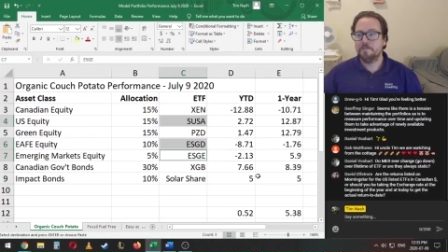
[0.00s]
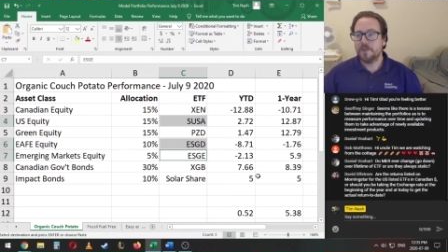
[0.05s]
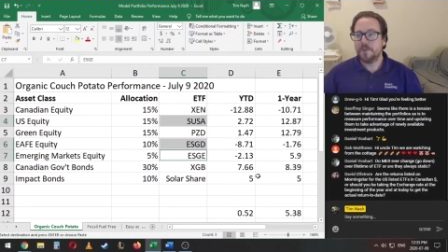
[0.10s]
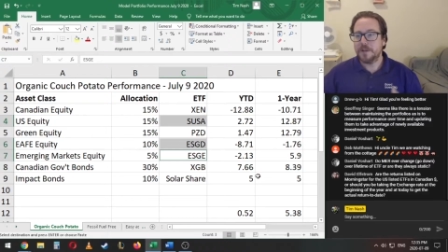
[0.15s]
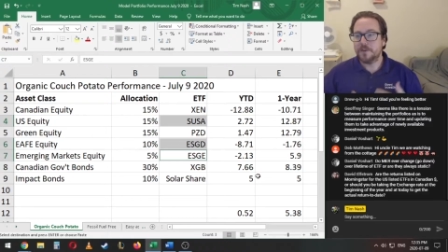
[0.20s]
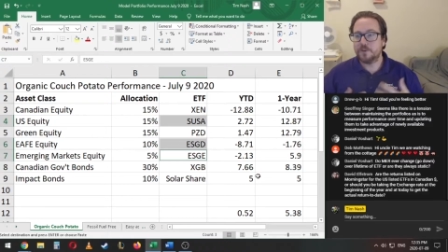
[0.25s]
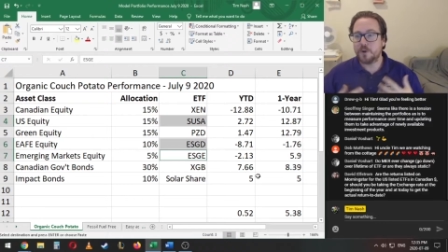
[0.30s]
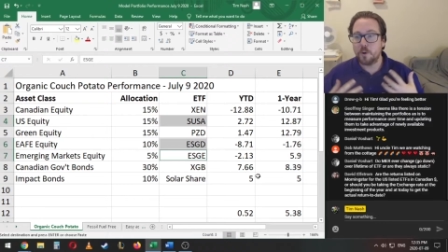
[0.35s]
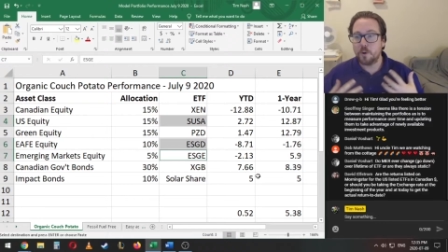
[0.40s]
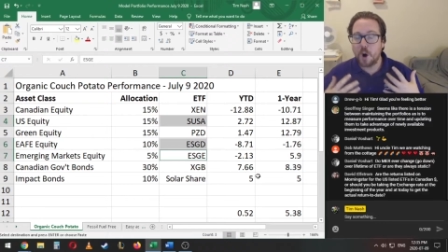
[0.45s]

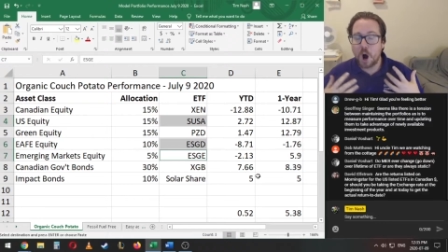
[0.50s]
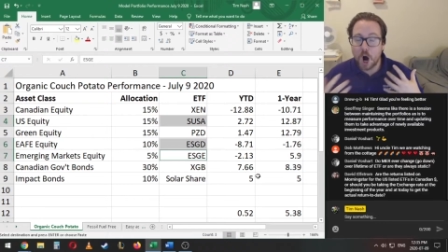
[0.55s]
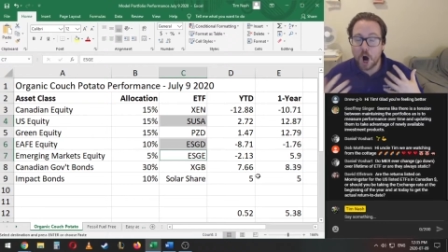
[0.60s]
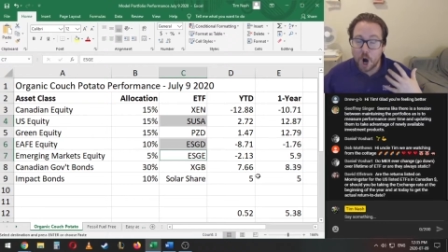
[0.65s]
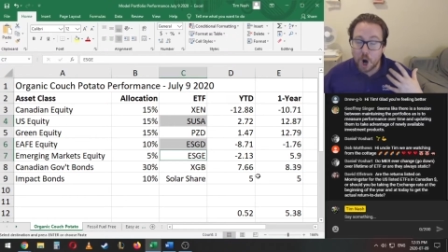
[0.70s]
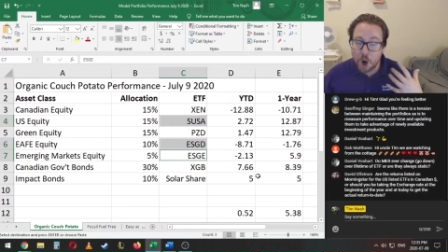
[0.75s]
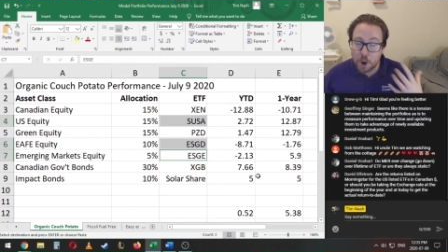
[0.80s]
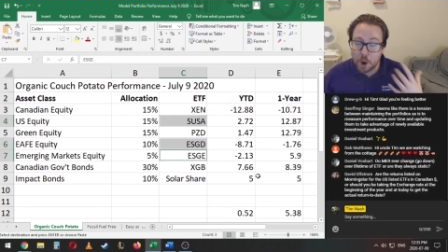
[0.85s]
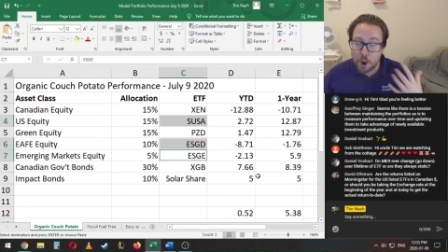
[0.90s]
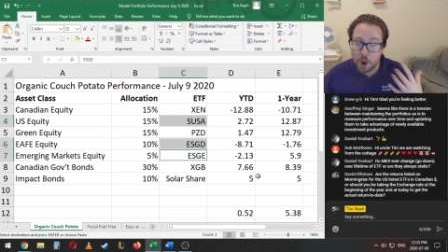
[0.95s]
So
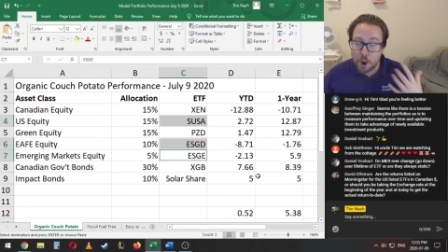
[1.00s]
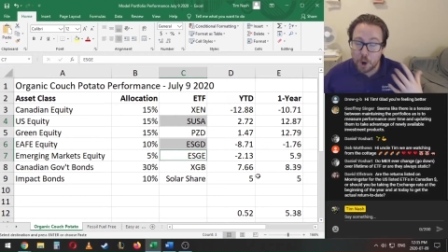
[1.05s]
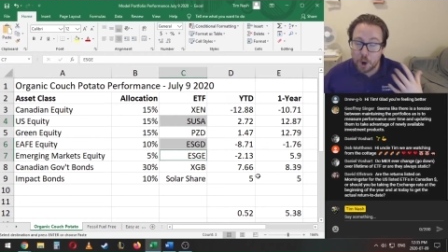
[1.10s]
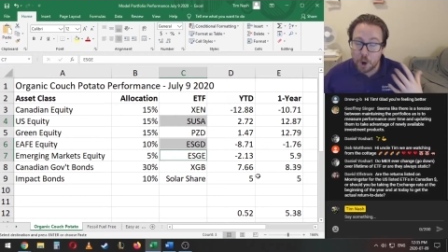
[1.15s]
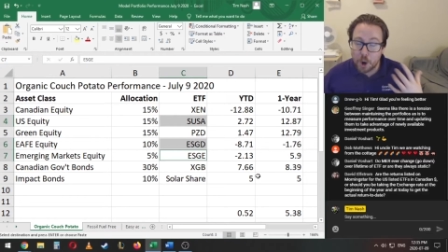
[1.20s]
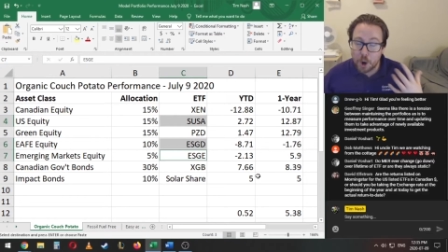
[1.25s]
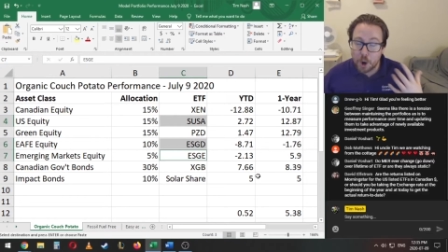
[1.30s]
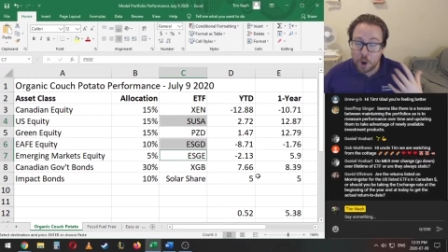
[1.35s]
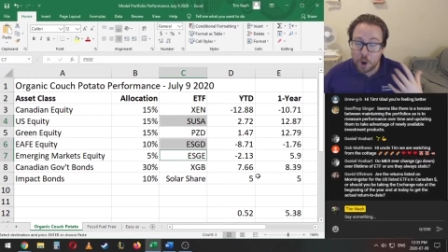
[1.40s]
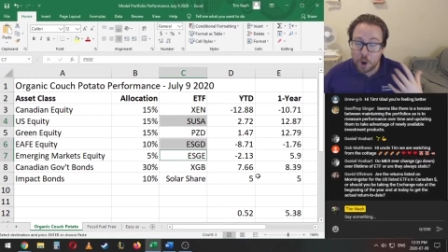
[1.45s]
hopefully
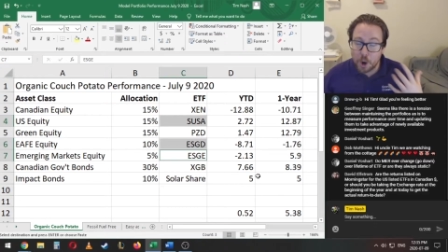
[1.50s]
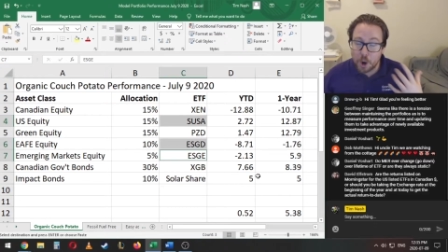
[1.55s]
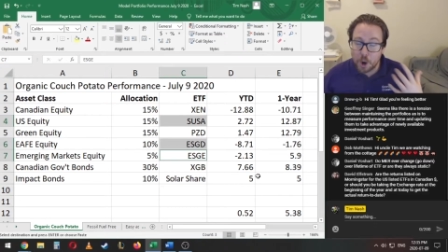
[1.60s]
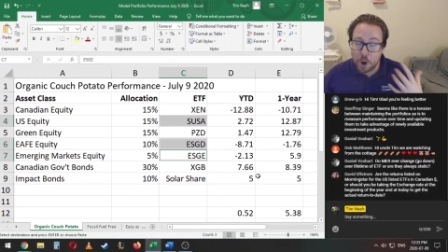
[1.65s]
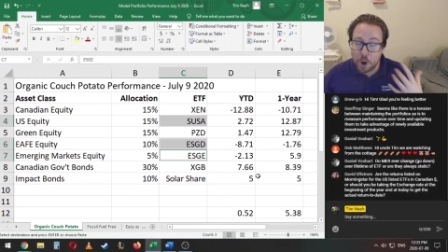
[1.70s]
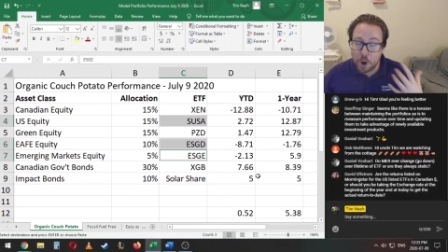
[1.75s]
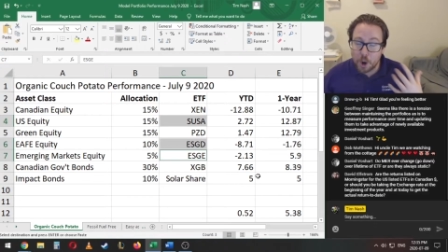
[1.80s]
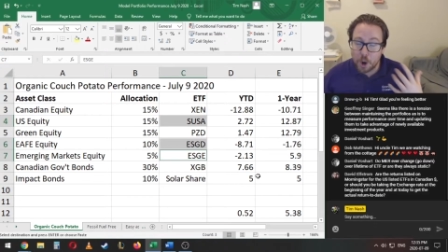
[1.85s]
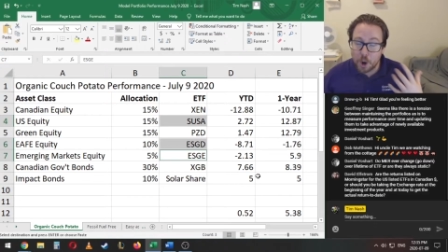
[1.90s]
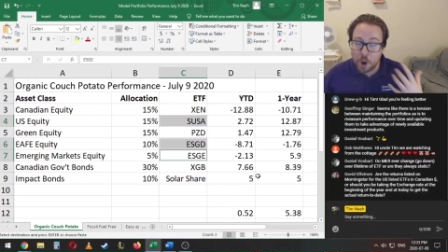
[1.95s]
it comes
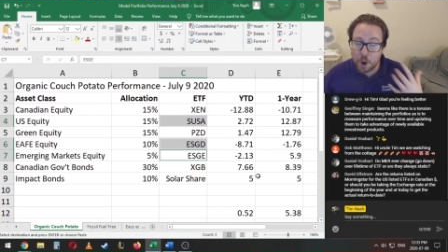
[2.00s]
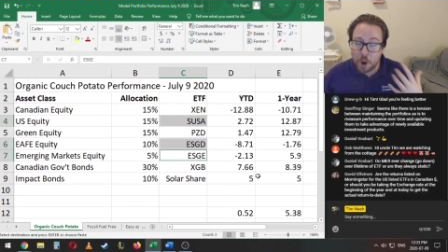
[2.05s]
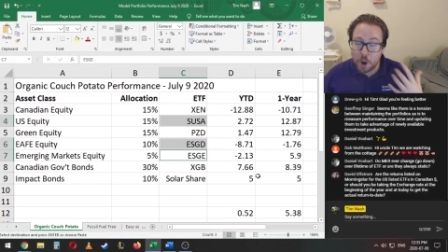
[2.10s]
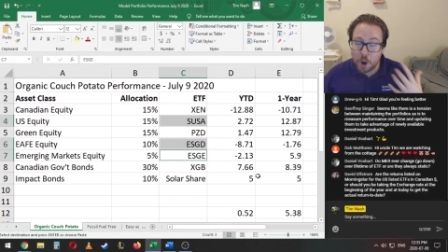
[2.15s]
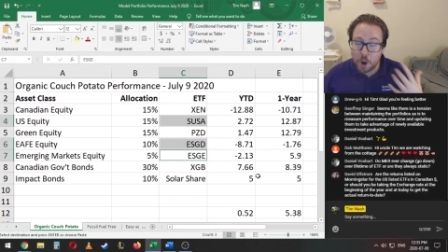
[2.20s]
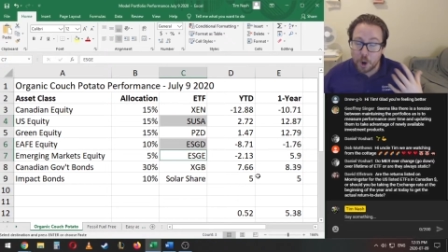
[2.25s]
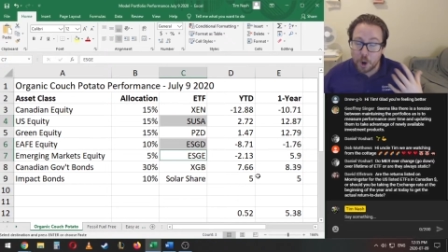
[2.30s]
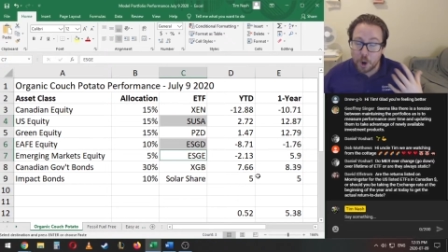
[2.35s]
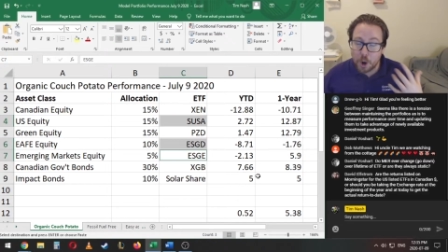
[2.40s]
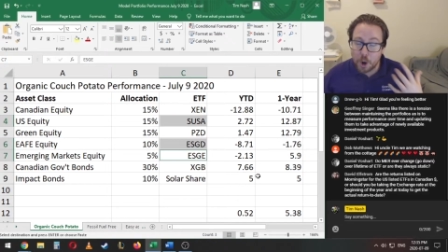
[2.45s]
down,
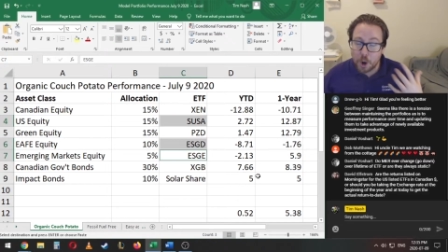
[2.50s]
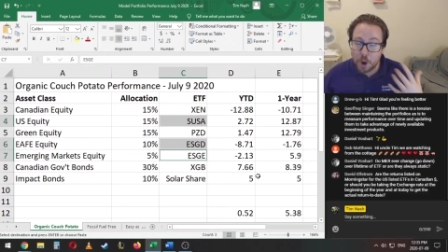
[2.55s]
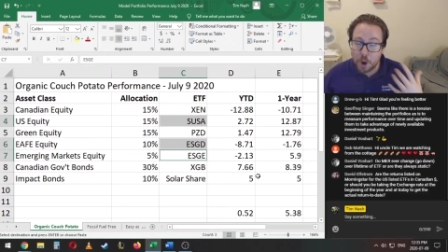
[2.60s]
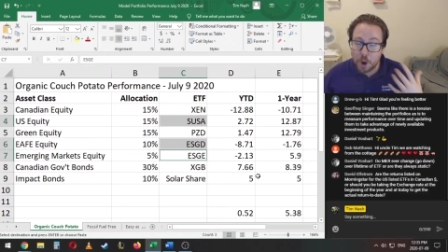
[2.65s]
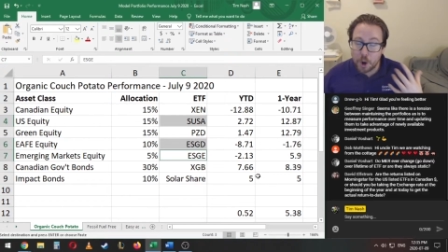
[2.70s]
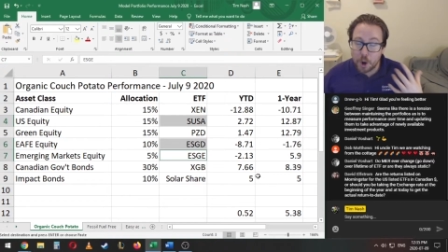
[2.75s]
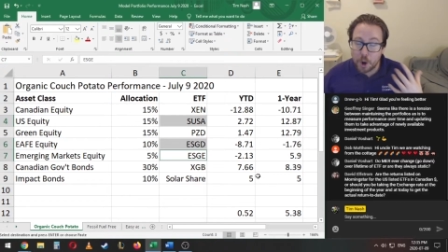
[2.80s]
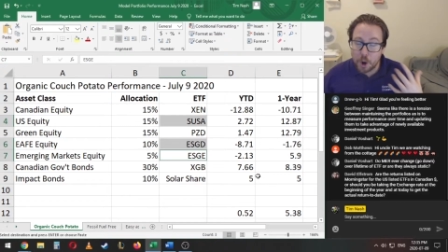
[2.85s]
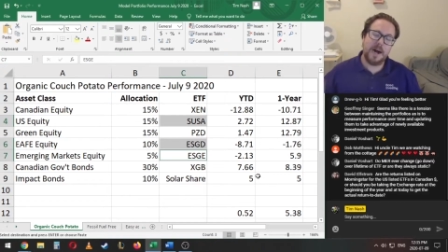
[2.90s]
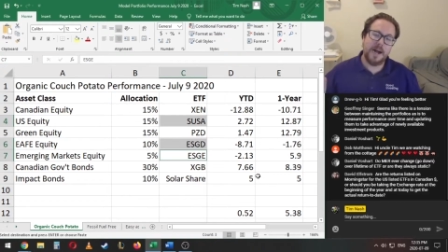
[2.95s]

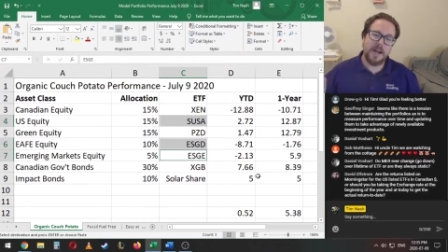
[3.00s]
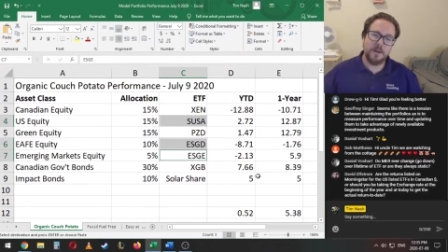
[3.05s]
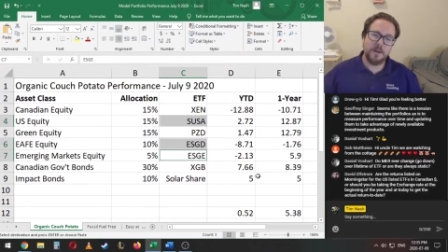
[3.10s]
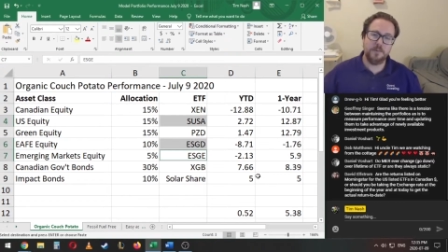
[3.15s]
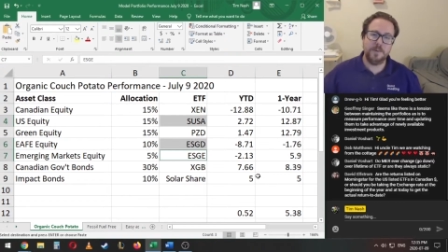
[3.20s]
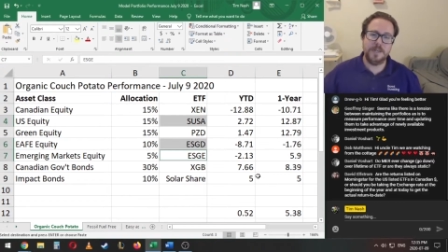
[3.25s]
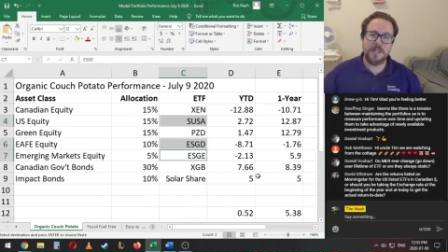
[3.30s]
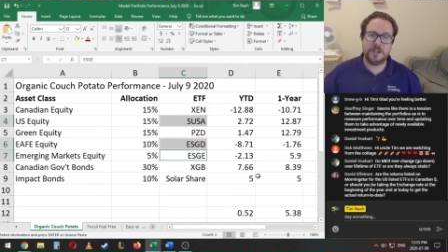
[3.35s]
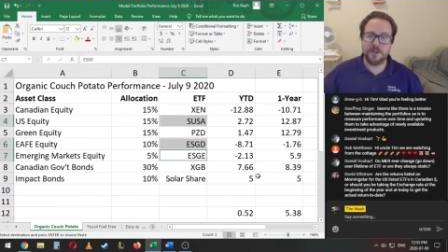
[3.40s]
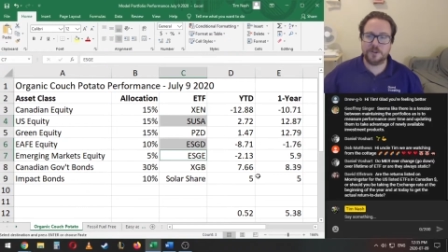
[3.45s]
but
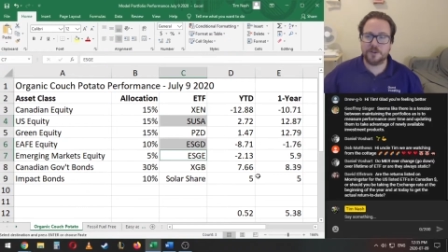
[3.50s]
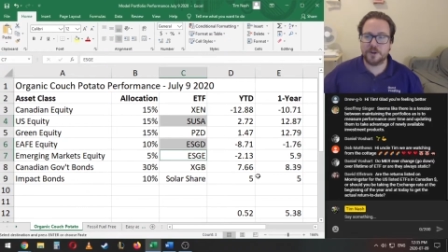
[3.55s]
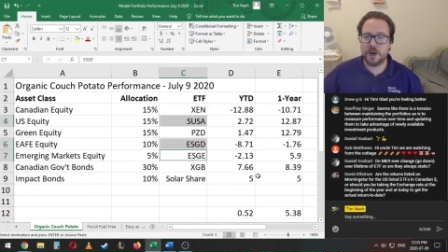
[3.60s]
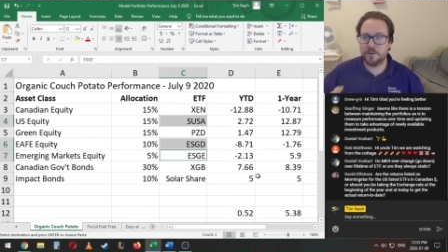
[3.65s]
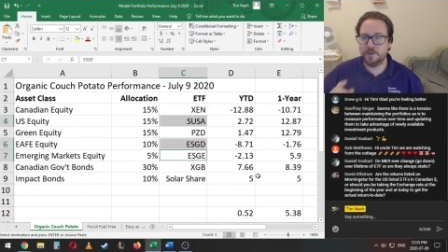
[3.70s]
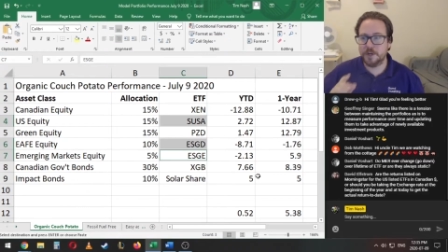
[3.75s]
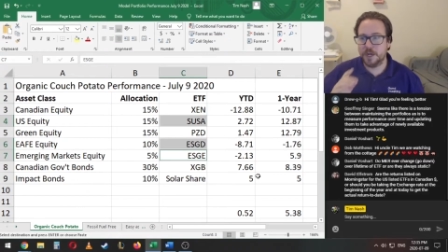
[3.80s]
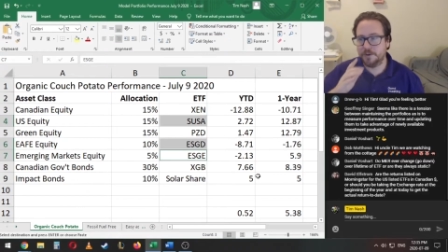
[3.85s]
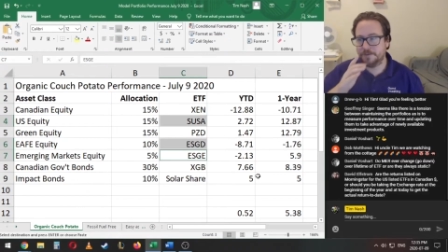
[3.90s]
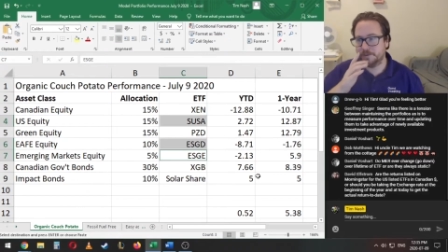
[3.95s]
we just don't
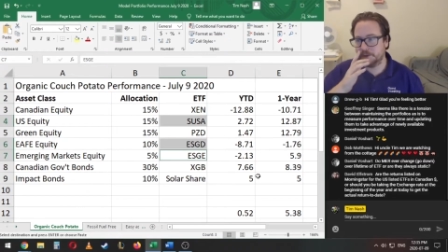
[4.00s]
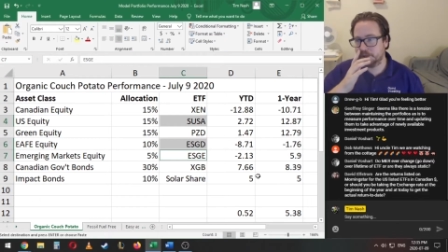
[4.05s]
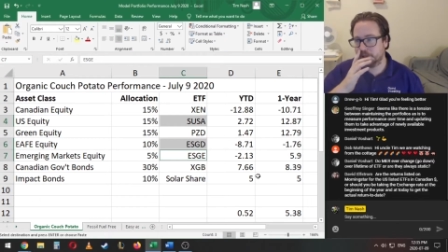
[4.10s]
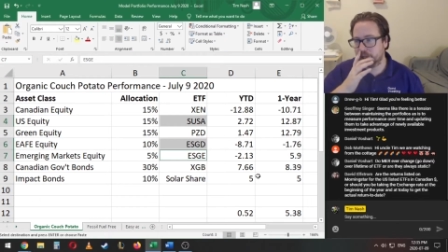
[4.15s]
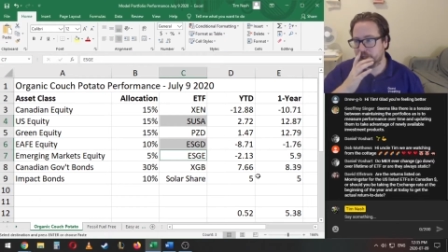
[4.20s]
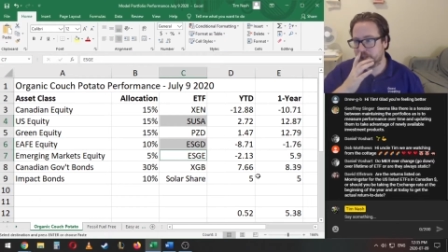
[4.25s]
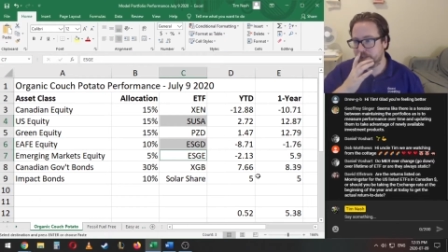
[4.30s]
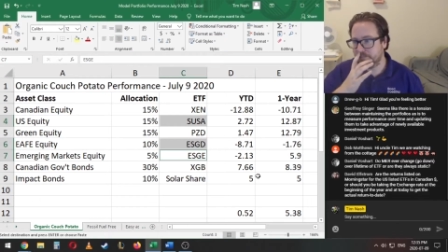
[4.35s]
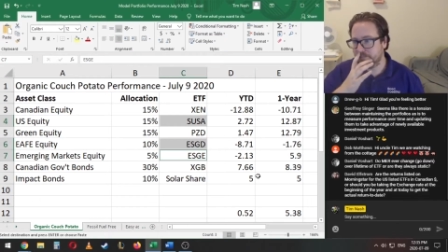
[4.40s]
know for sure.